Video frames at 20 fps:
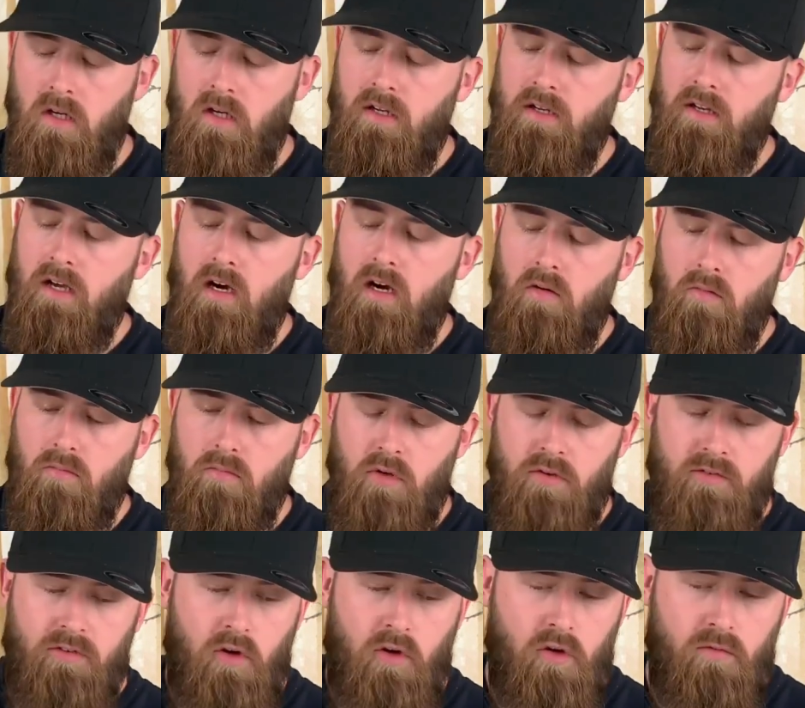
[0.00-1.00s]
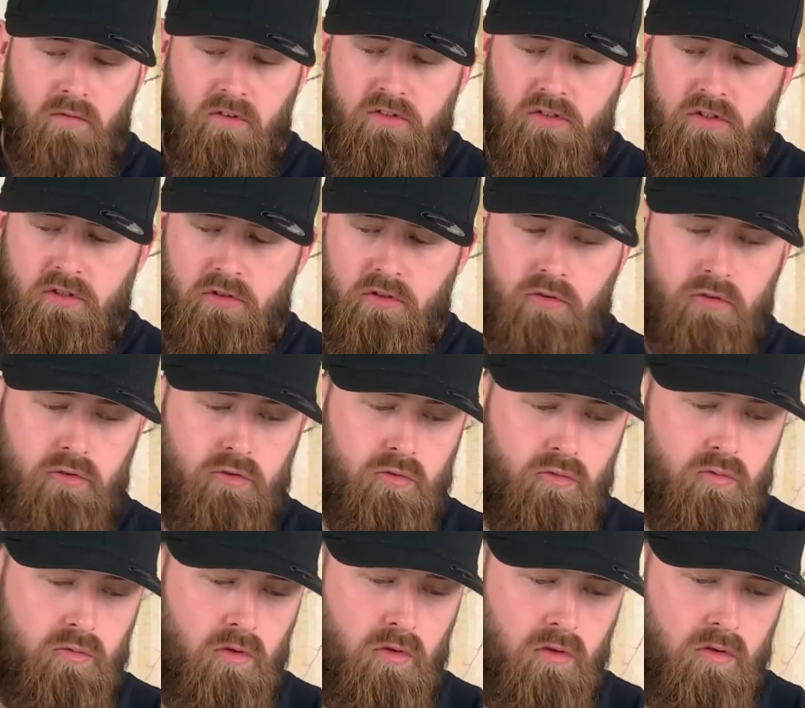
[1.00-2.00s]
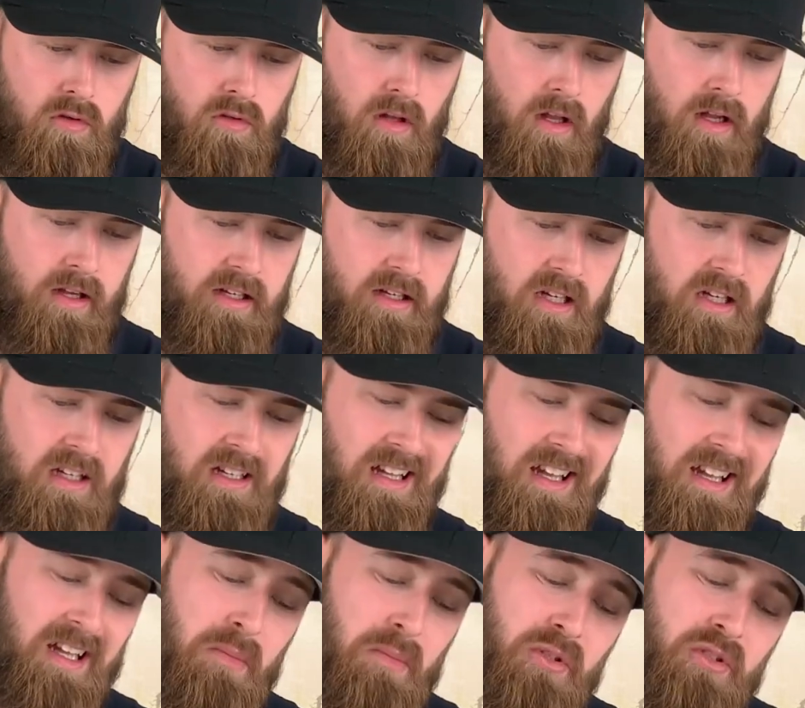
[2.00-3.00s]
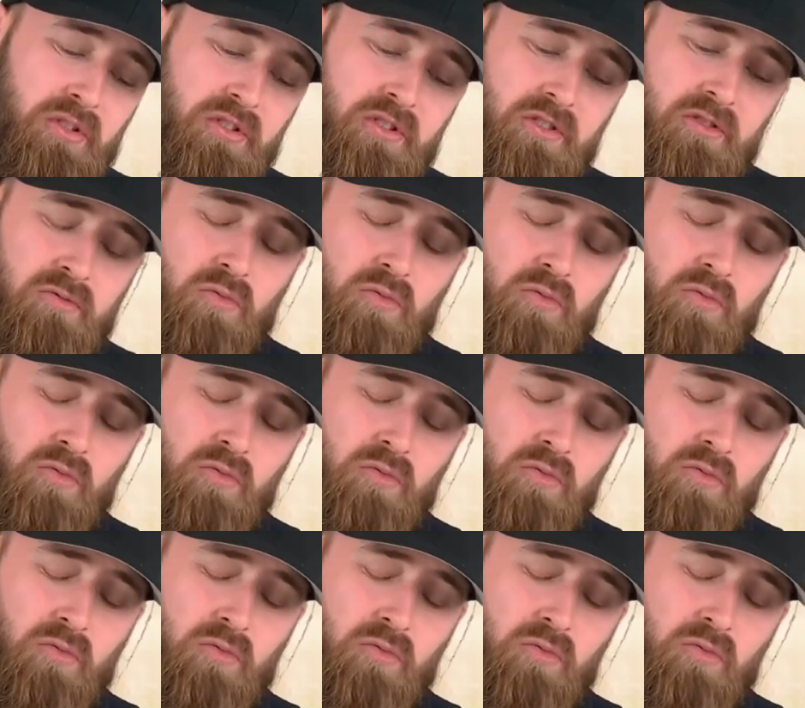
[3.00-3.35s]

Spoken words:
Now moving over to like clippers,